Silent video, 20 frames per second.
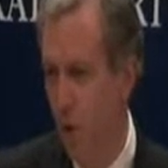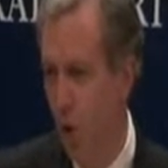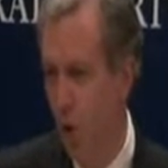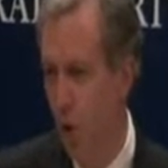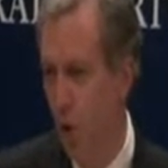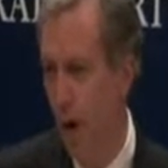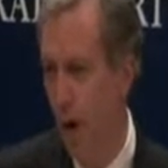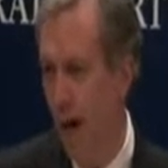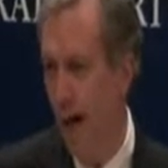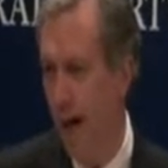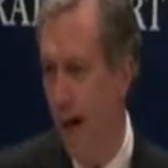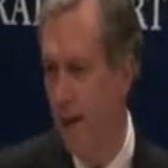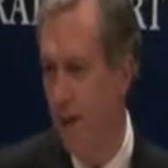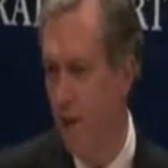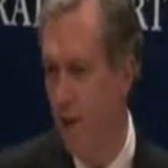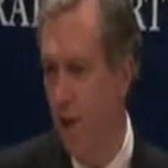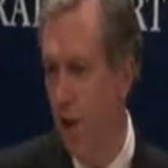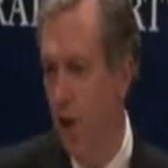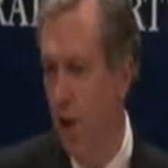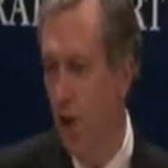who has
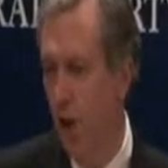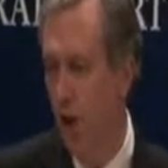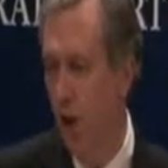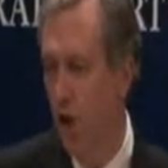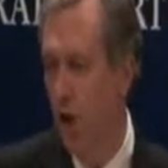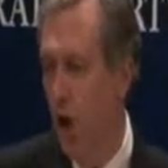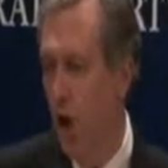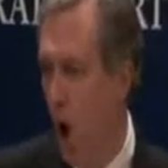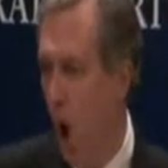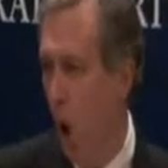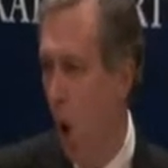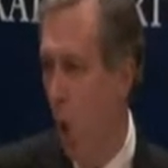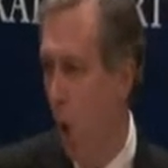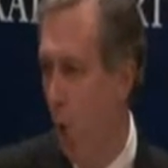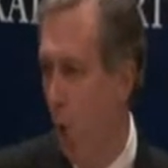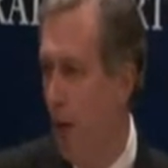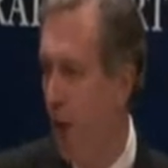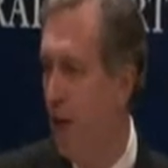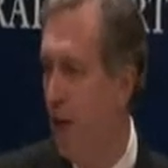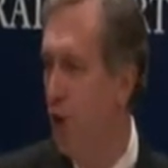
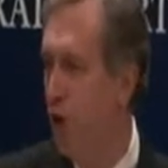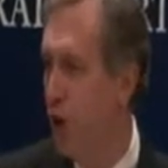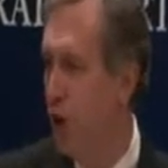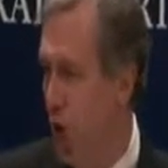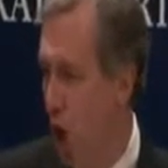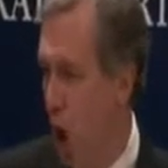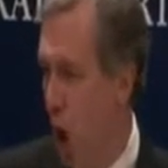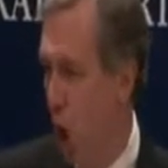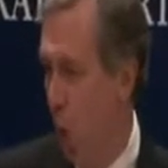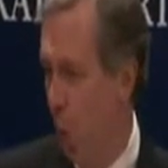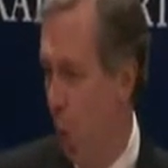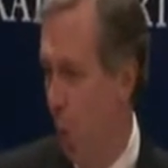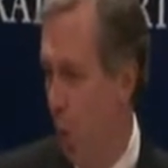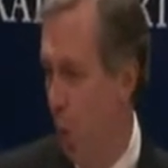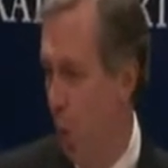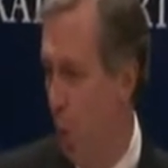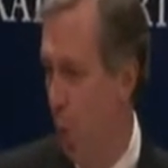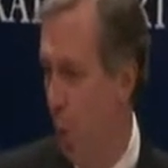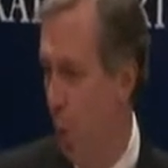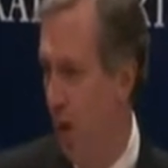known and shown
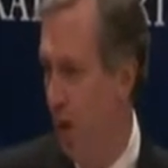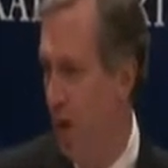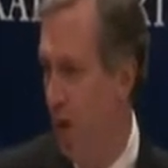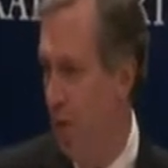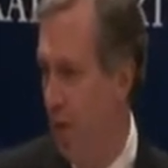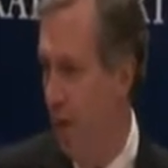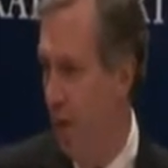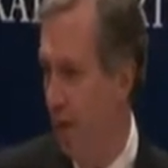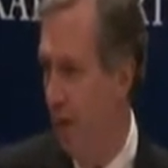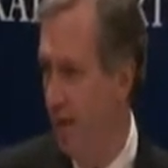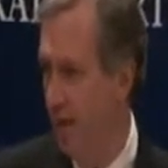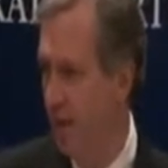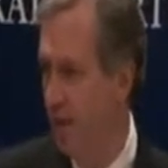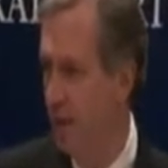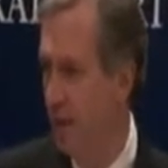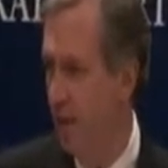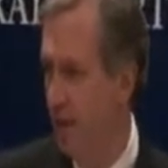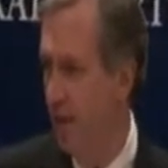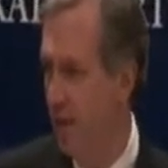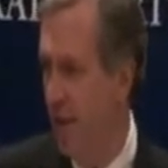what it
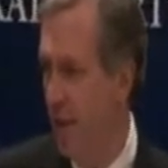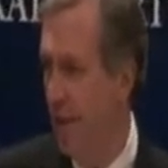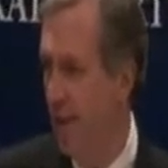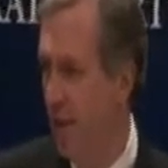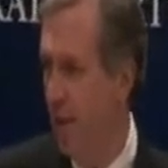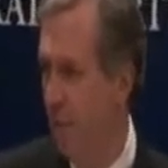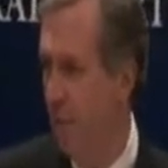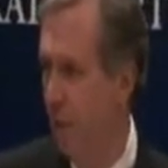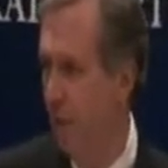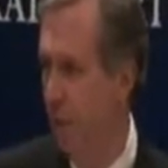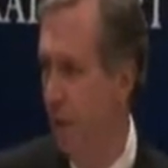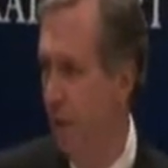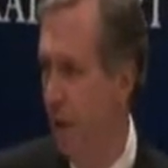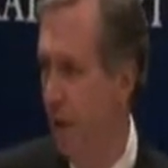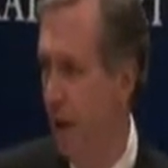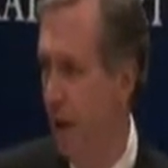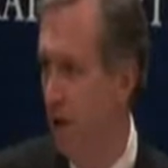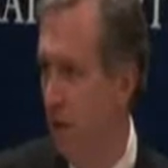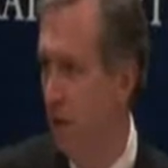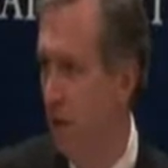means to stand up and
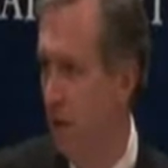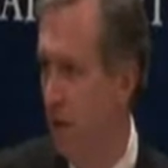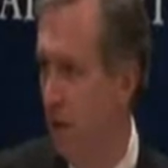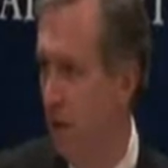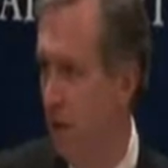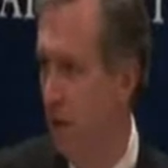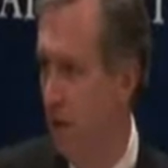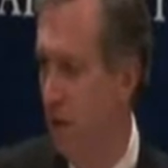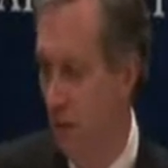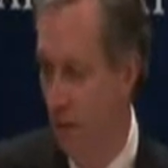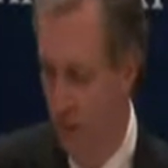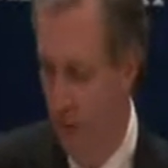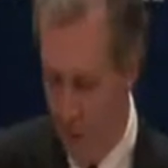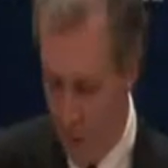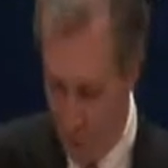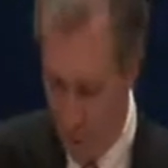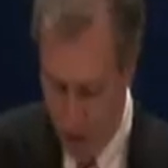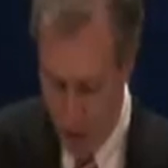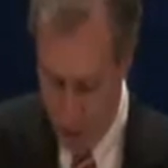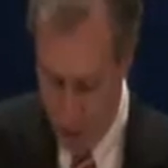fight for what